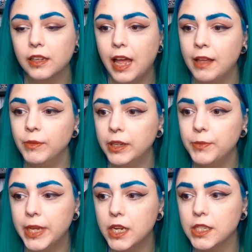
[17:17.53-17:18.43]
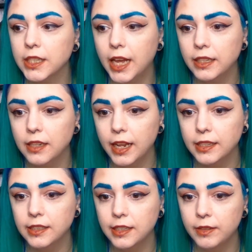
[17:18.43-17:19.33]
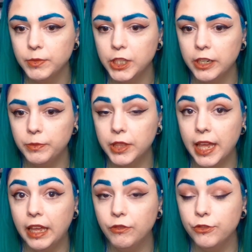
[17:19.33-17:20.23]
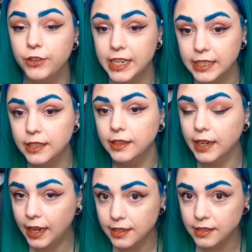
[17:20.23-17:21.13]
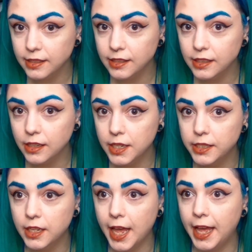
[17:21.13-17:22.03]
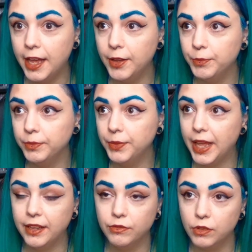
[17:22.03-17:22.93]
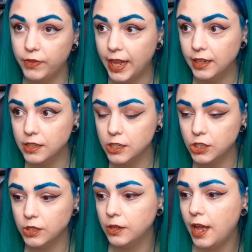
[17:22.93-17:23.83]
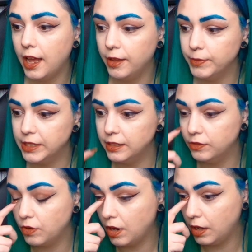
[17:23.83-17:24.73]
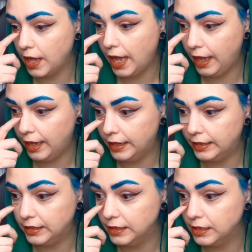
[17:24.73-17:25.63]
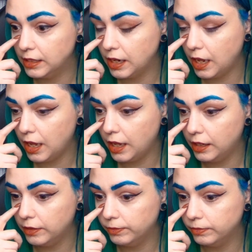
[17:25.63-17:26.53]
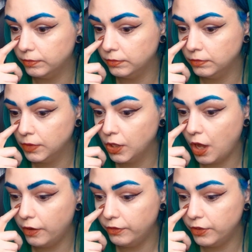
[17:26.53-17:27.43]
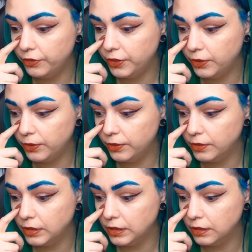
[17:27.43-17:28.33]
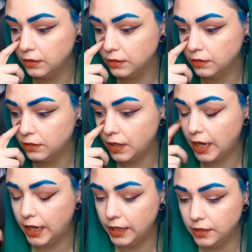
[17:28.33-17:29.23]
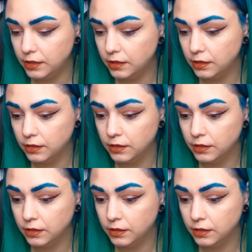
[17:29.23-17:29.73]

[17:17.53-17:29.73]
I'm gonna be honest, guys, like Steamship, their recent licenses, like Revenge, Mrs. Wrong, and Can't Refuse S,